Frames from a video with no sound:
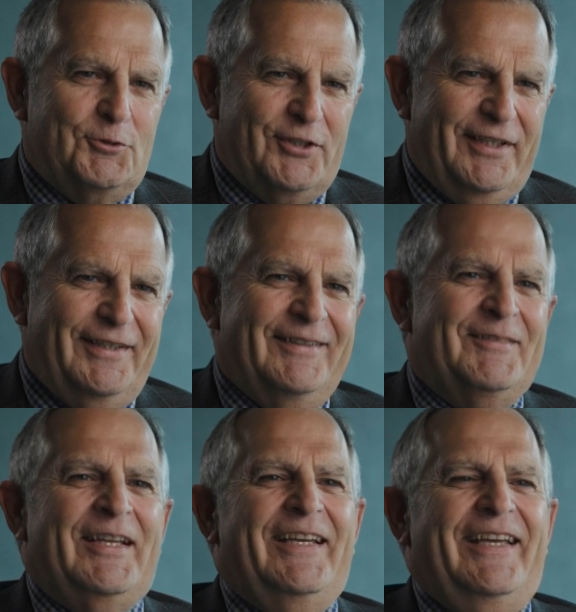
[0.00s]
J.
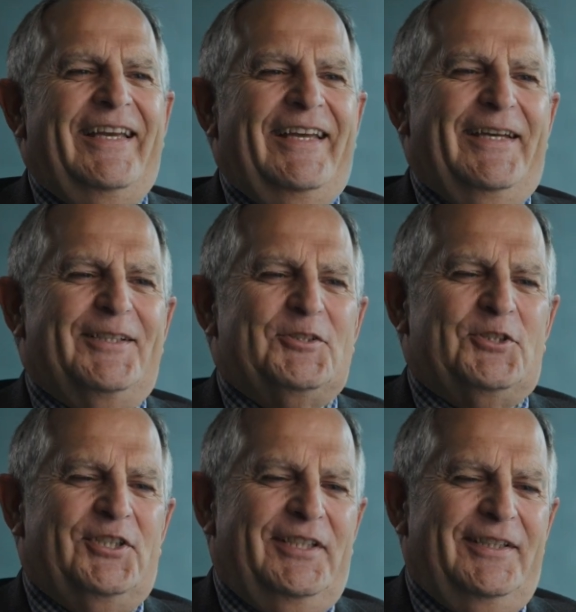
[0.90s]
And
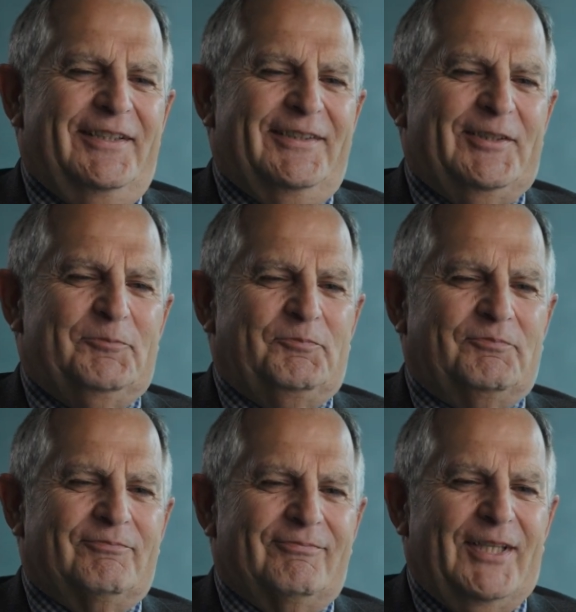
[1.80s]
she
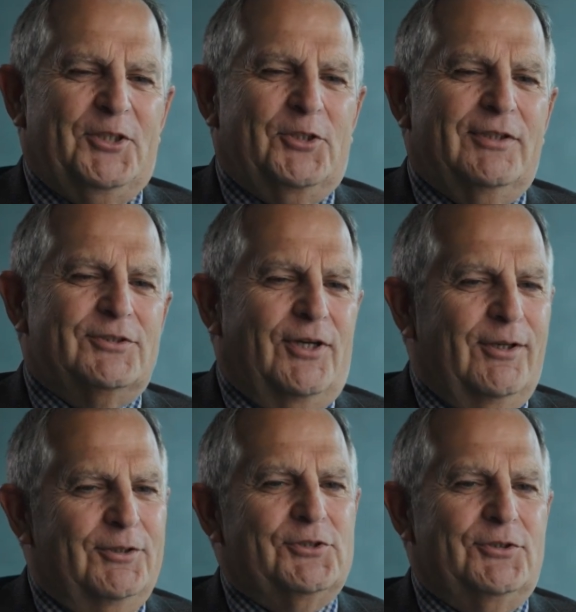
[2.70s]
encouraged
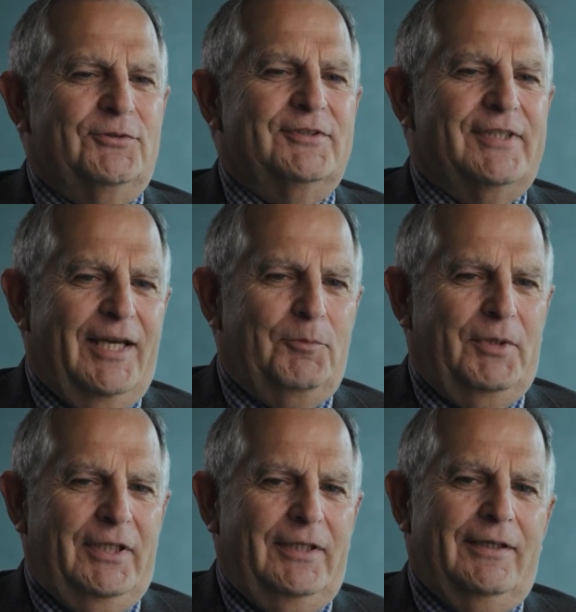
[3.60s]
all her students and
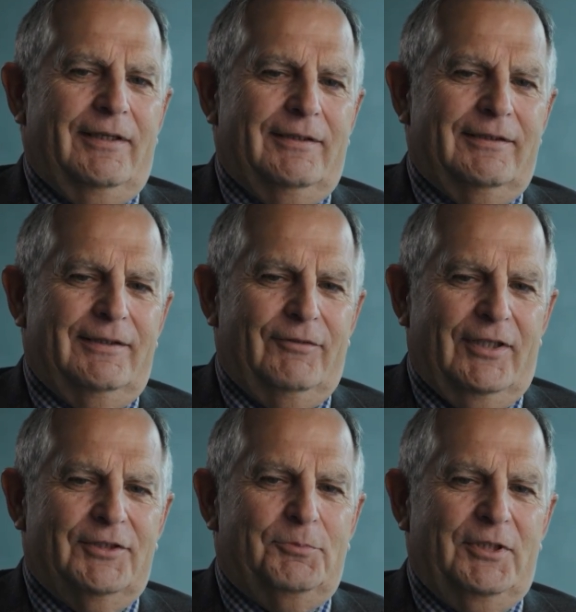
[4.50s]
me,
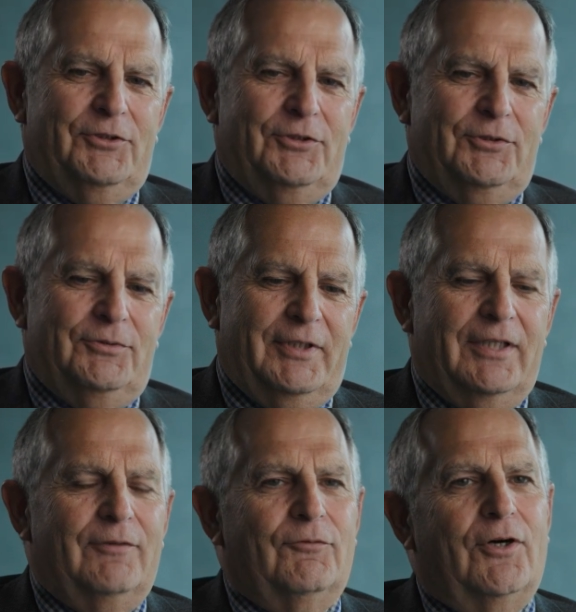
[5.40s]
advised me to
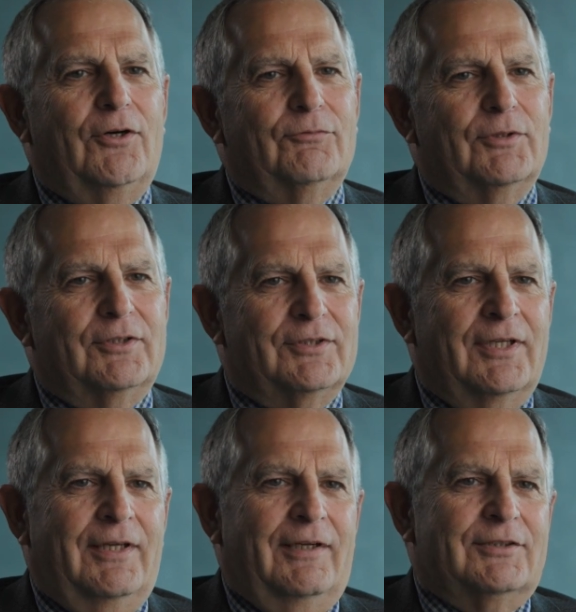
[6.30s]
get involved with
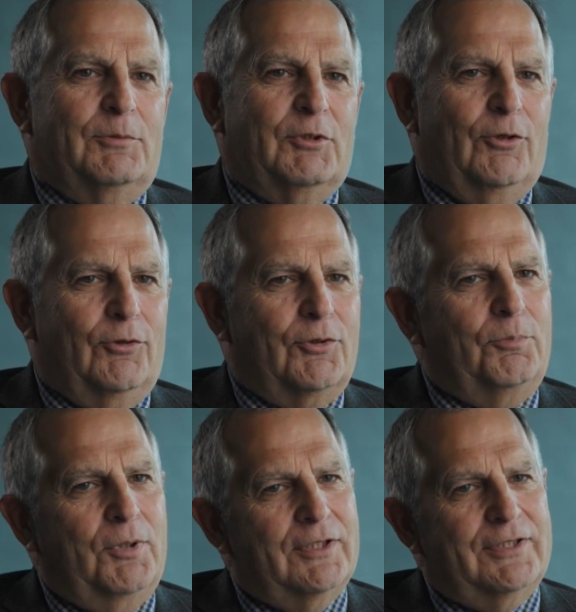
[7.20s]
some of the local
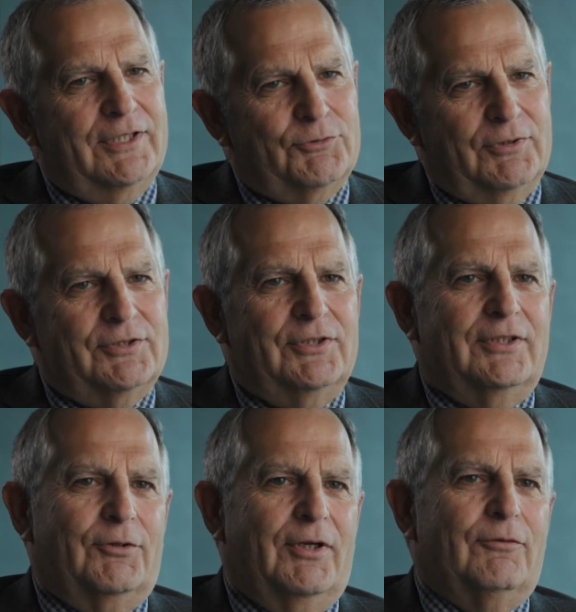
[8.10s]
park districts
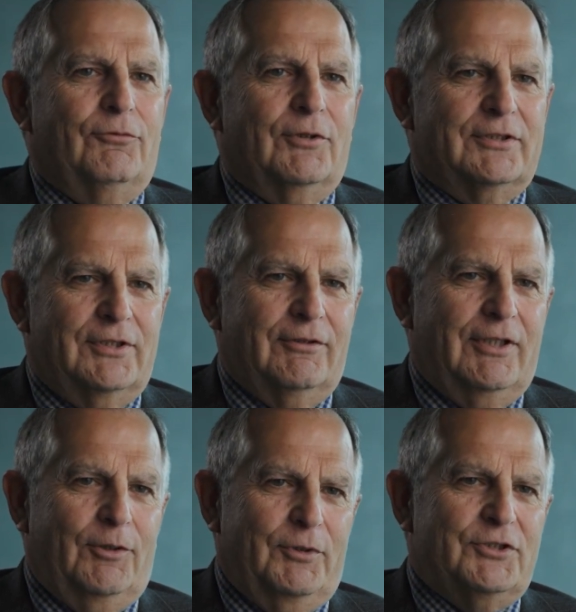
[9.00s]
in the Grand Forks
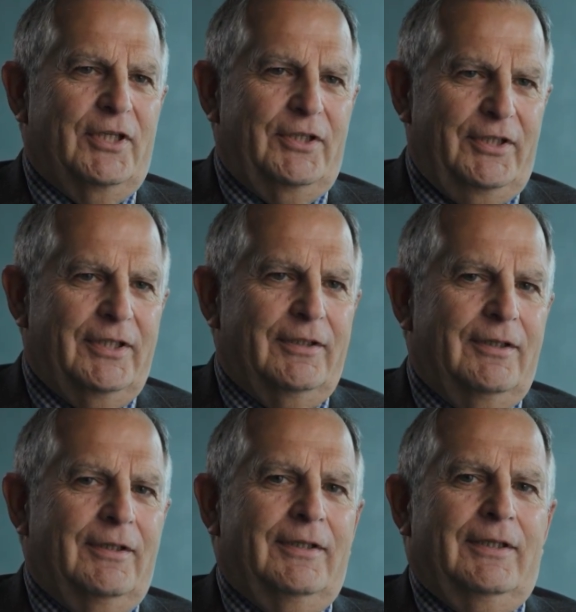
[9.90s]
area, which I
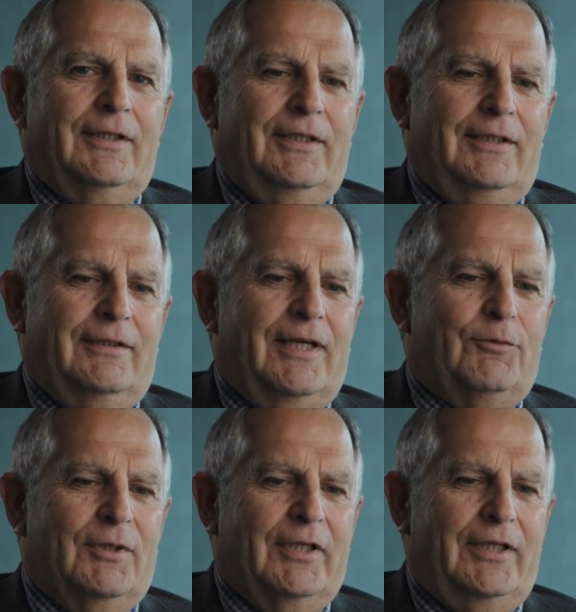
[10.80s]
did. And
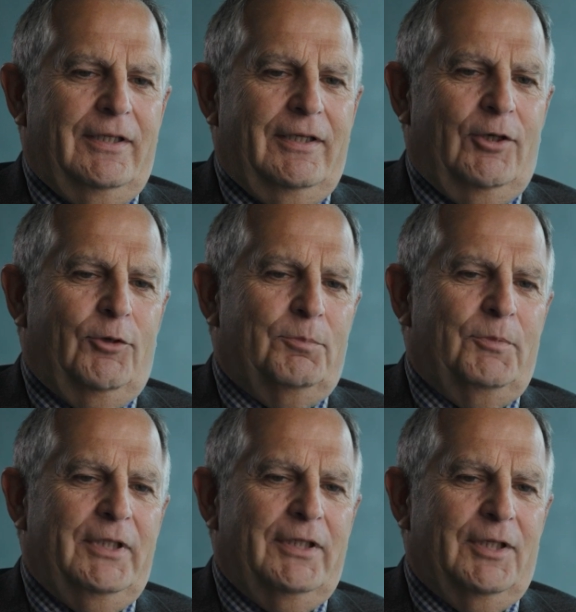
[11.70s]
that really helped
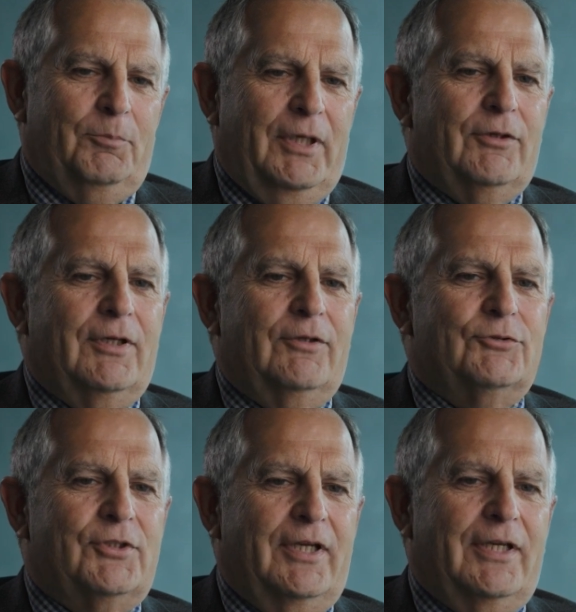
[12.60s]
me get a better
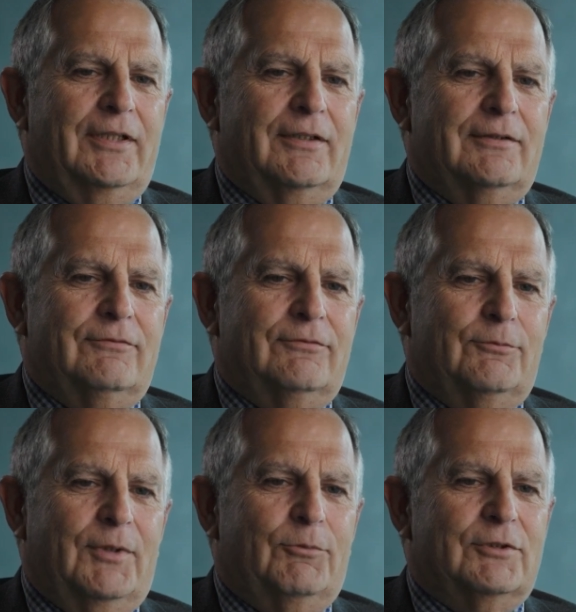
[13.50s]
understanding of
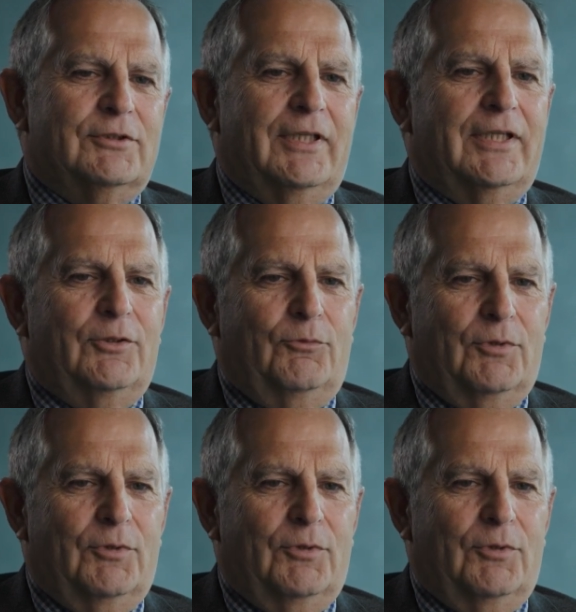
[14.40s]
what it was like in the